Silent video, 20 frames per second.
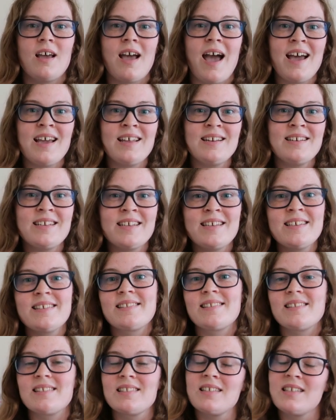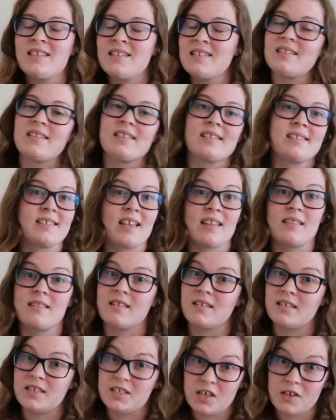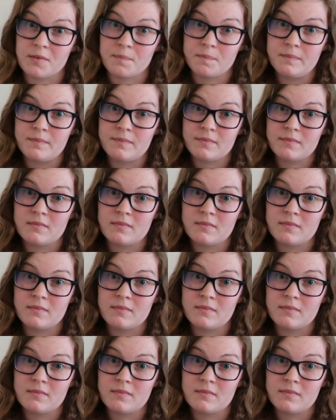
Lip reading: and it's easier said than done.